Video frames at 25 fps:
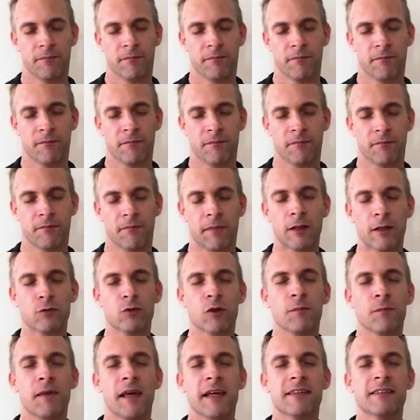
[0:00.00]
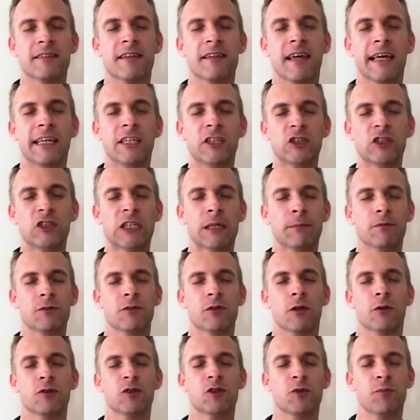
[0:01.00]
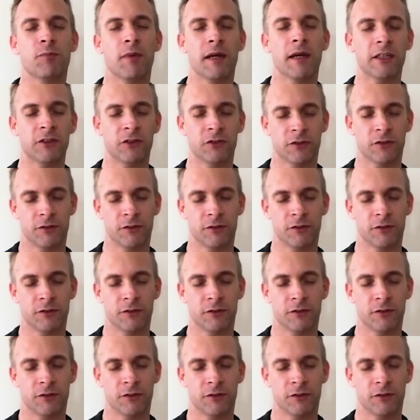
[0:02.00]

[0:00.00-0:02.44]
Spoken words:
That's what makes kinship so special.